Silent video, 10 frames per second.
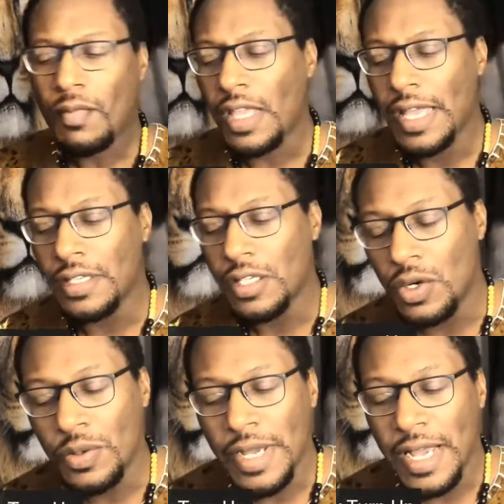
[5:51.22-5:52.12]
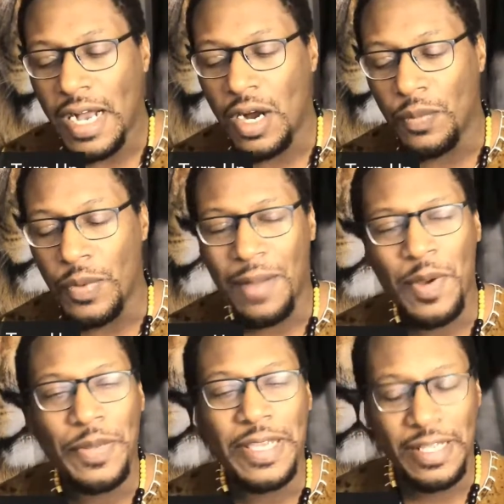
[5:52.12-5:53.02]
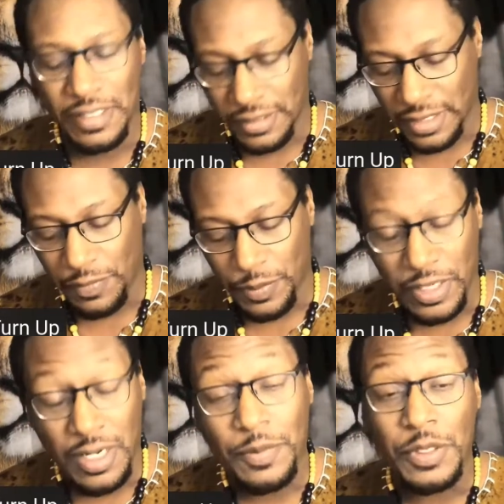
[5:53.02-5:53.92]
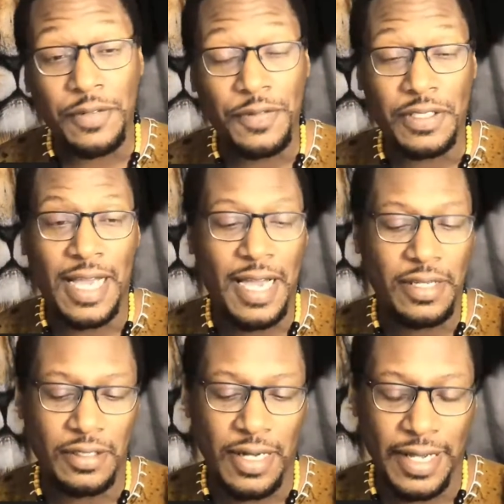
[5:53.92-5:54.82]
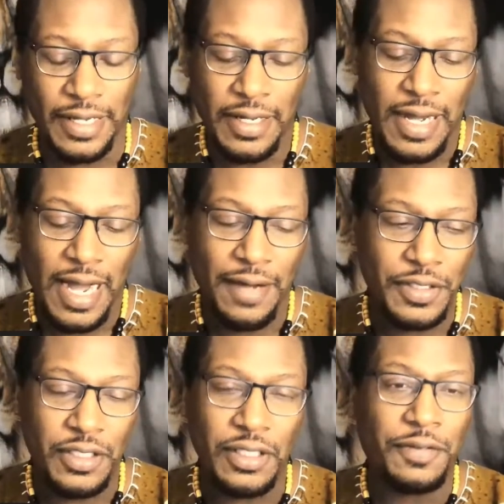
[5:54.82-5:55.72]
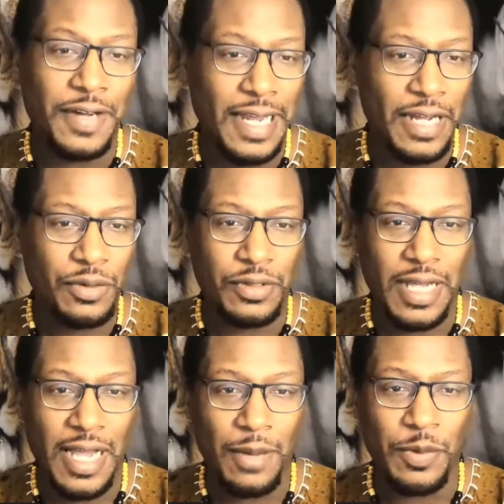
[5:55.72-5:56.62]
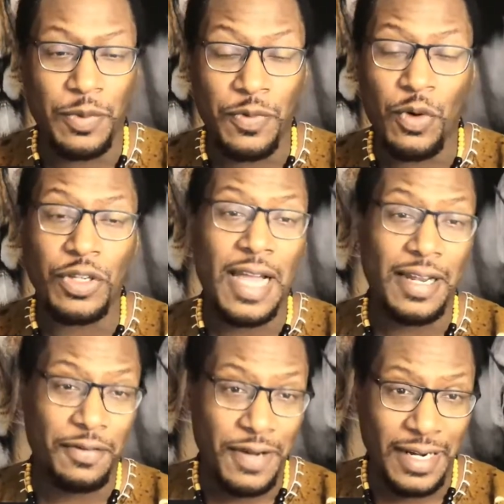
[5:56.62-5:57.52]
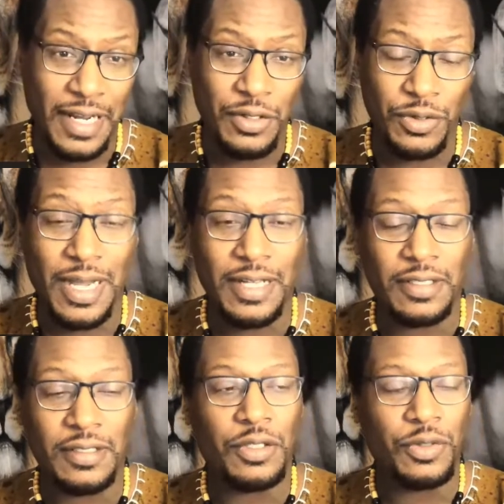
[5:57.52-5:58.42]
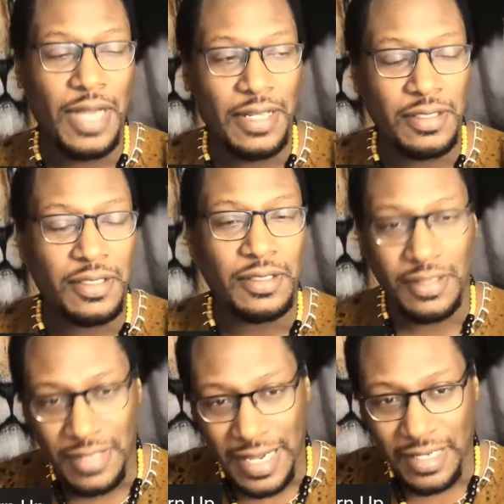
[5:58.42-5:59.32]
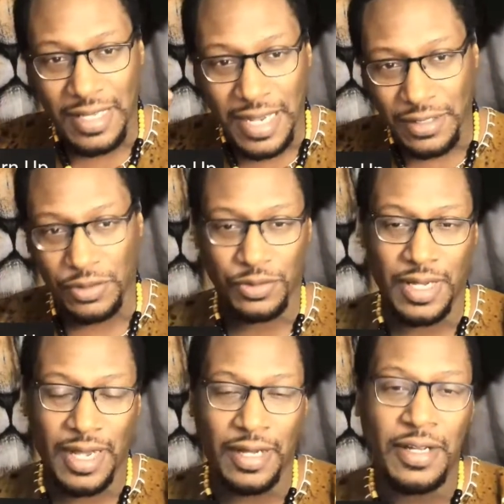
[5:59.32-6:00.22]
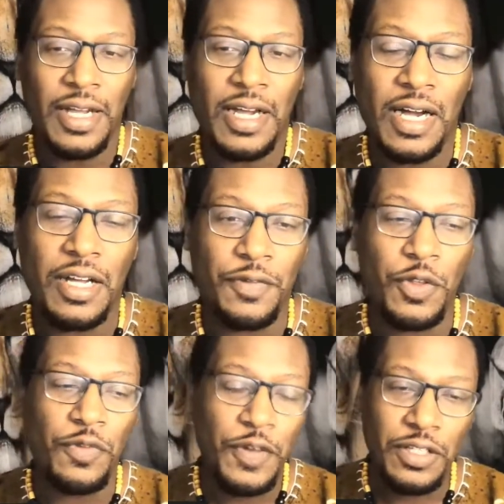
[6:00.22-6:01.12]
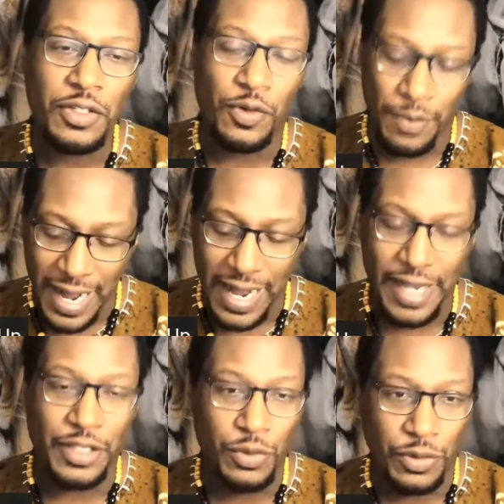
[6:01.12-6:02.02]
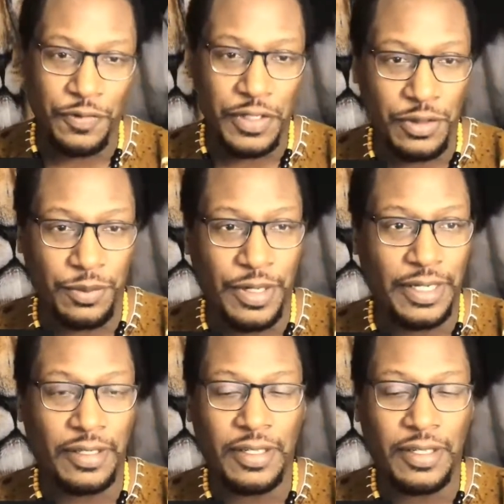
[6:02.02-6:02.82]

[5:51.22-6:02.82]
And so I'm going to be hitting this thing from a couple of different sides tonight. Obviously, the financial side, but before you got the financial, you got the psychological side. If you fix your mind, you will fix your money.